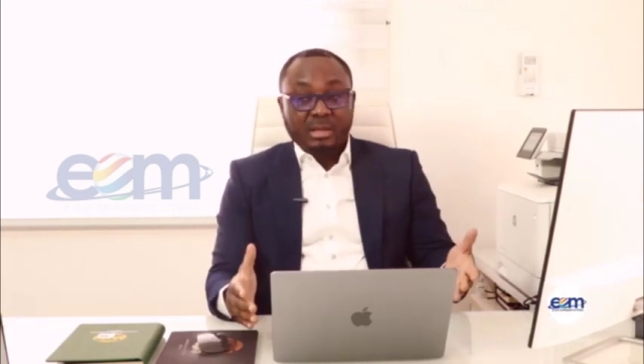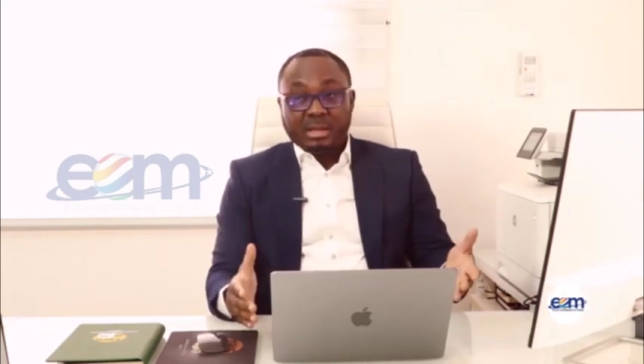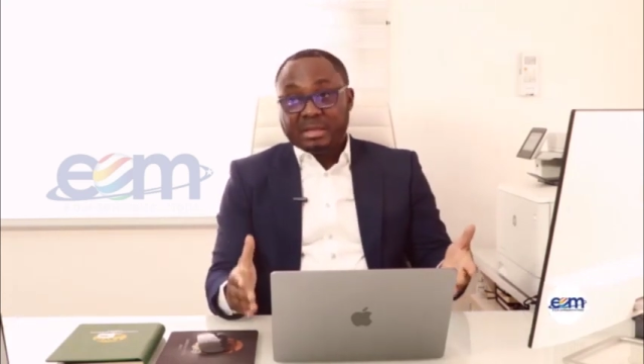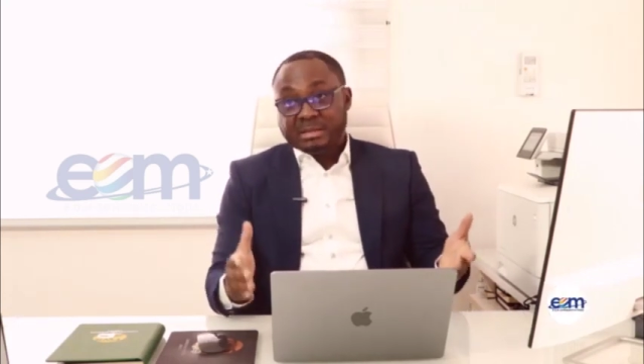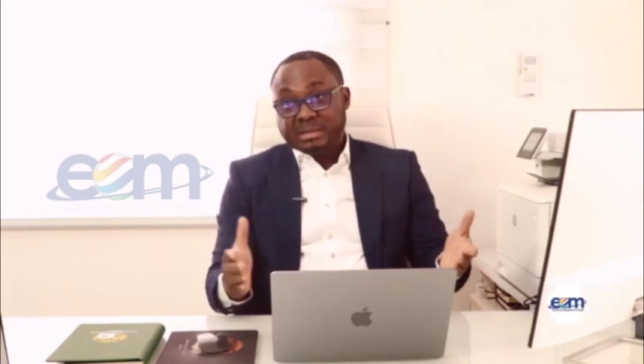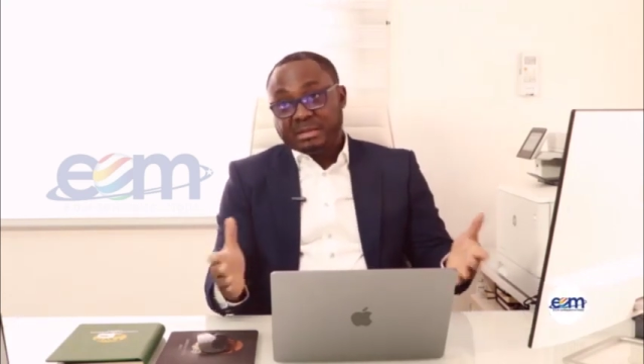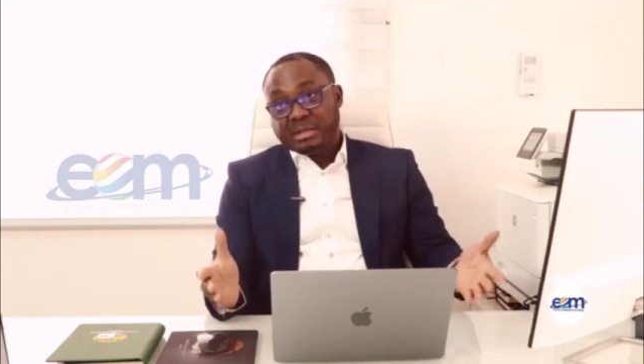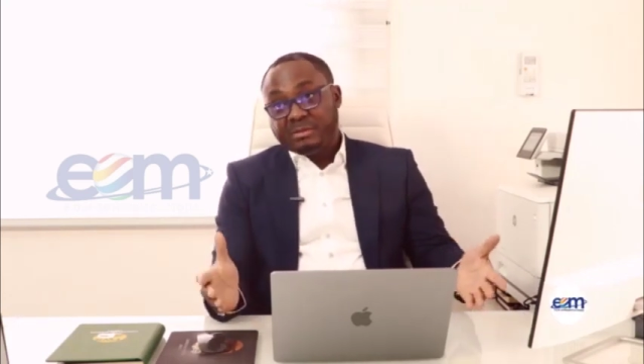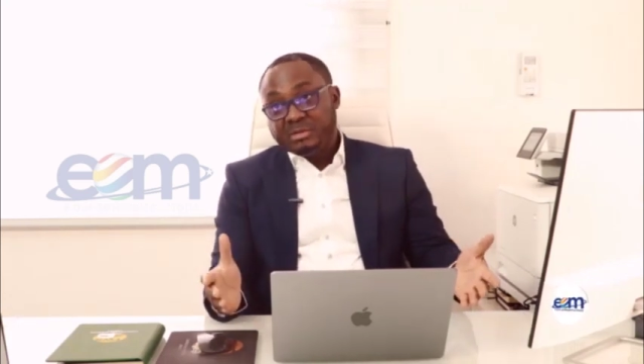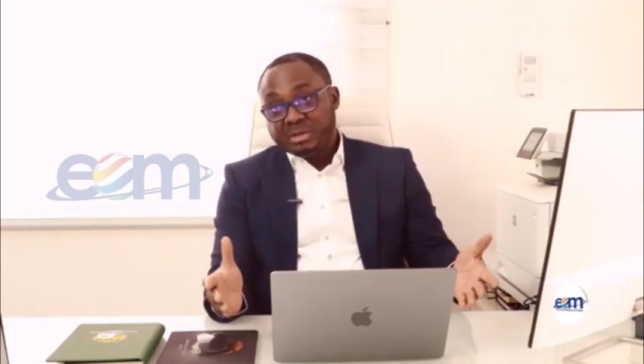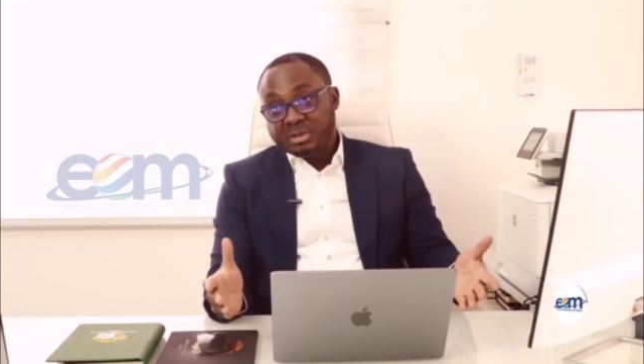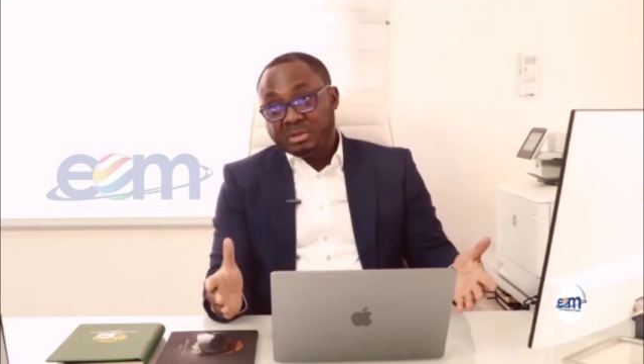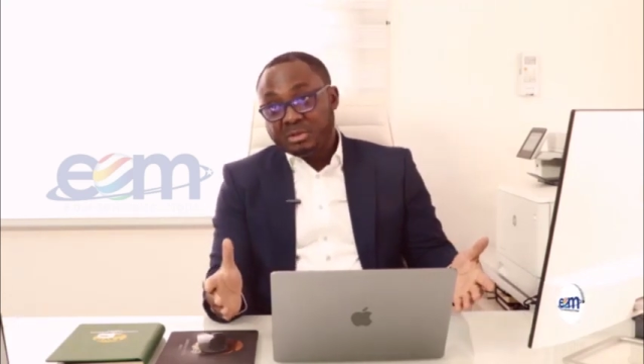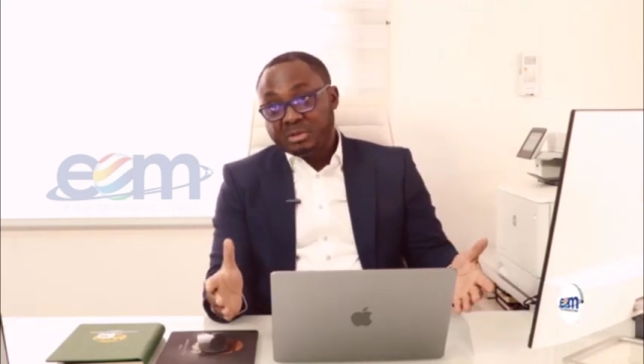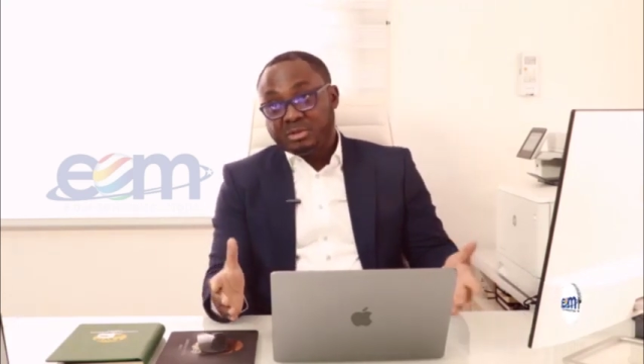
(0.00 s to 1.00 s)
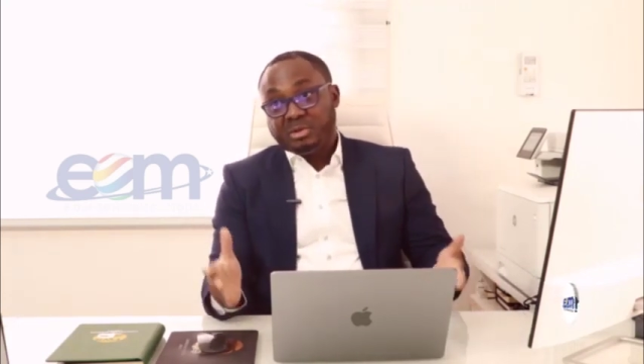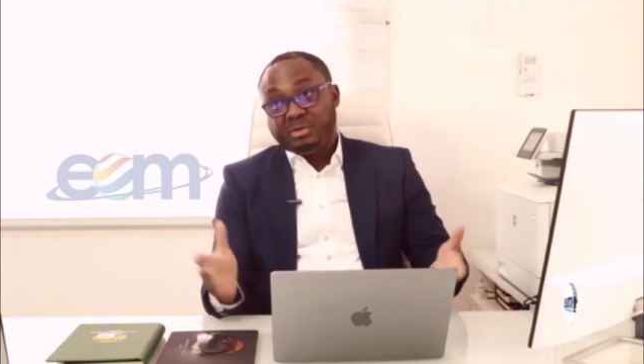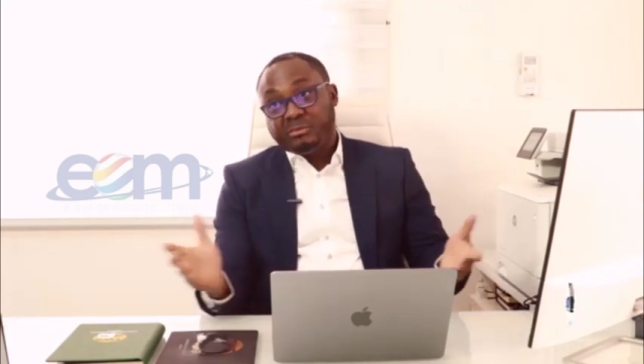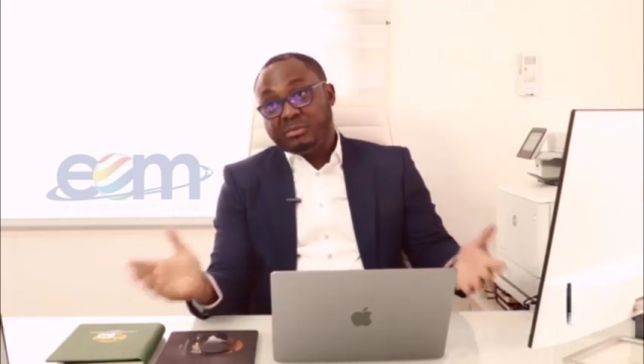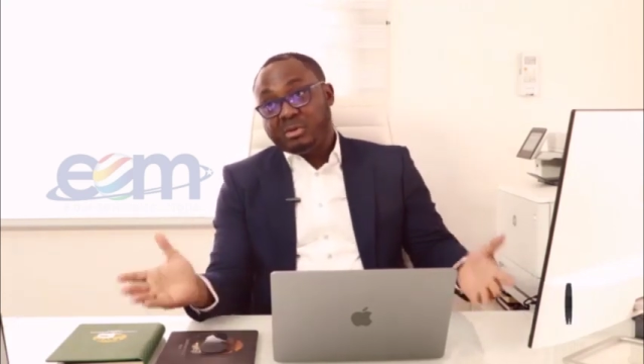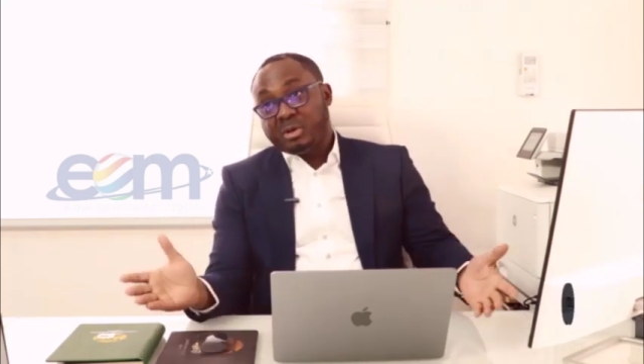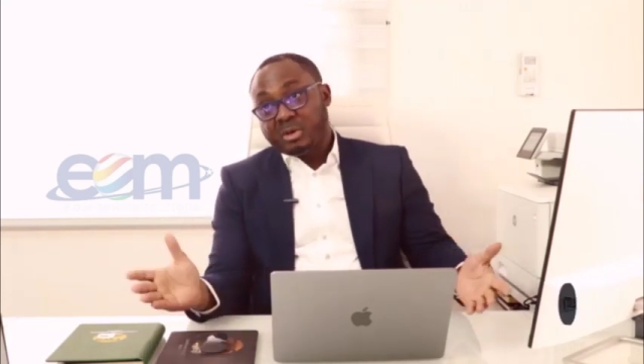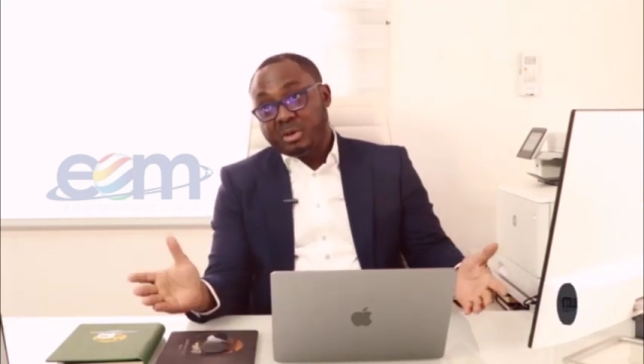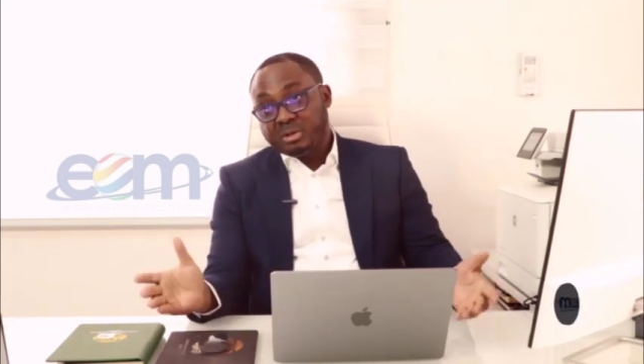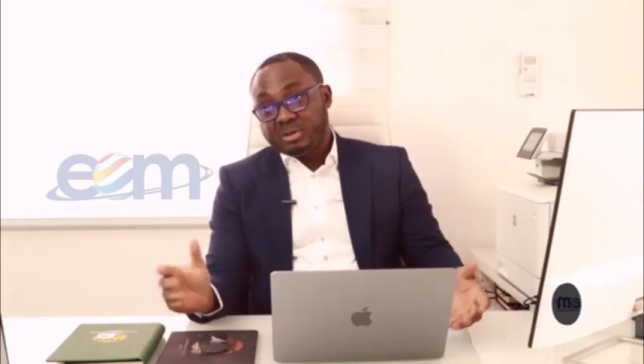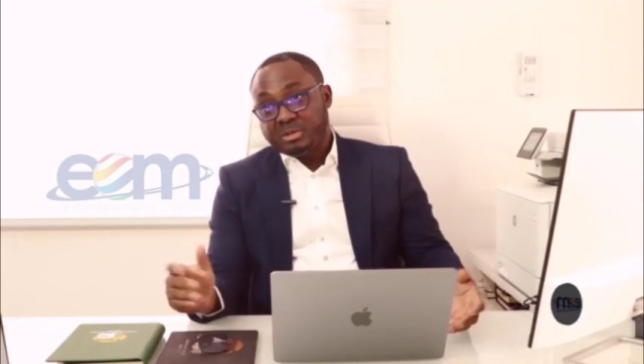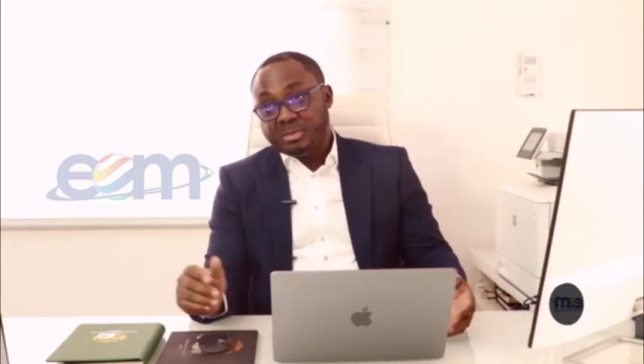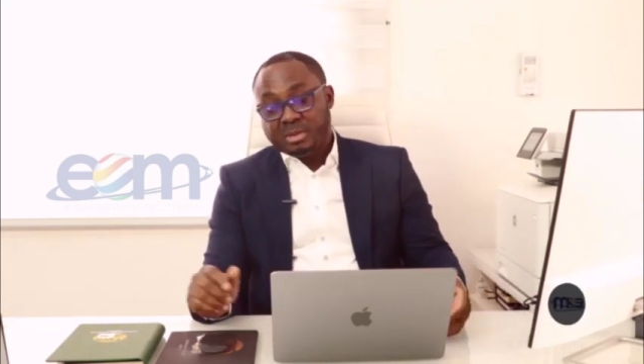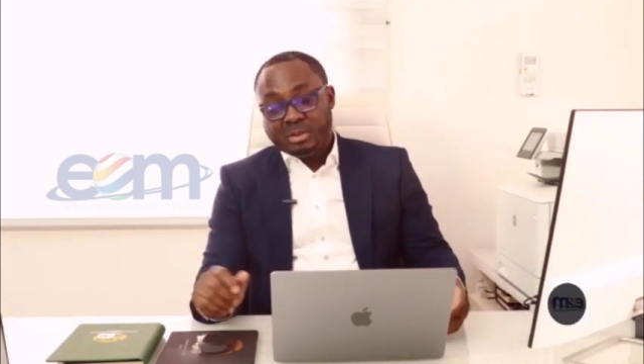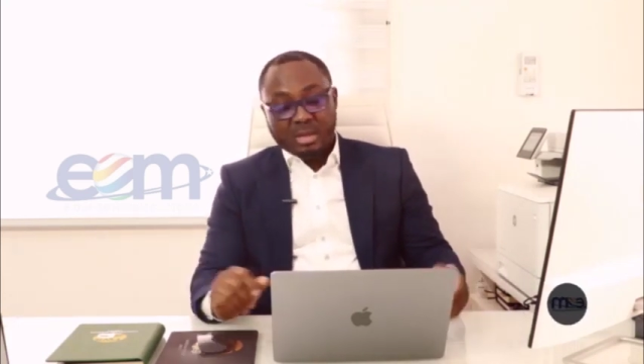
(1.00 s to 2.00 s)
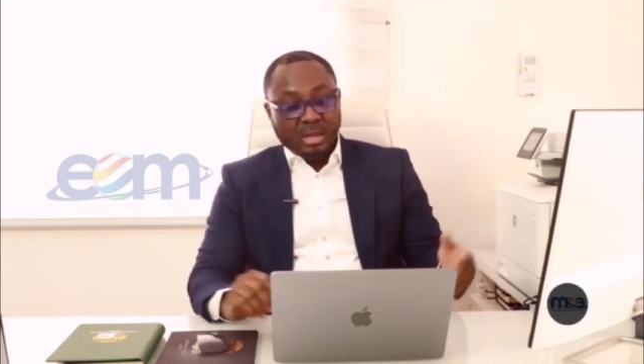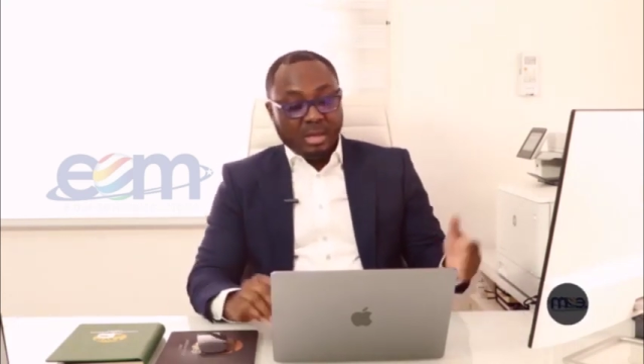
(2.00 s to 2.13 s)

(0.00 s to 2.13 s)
as a service industry for a customer.